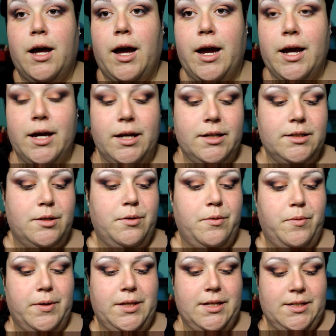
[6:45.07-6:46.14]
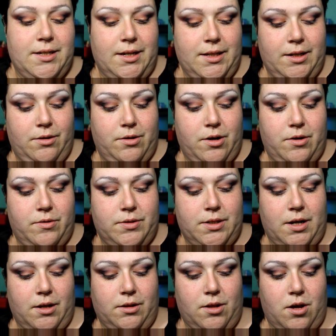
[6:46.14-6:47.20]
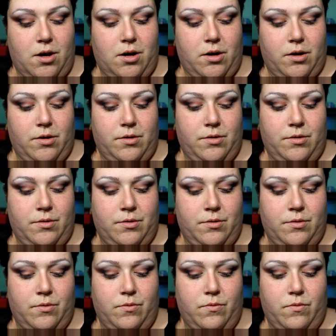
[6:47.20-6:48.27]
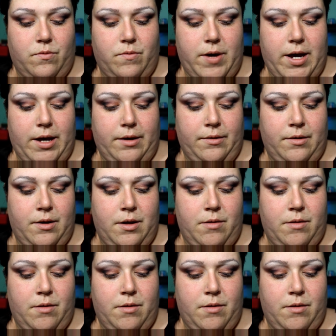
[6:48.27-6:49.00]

And with this, a little goes a long way.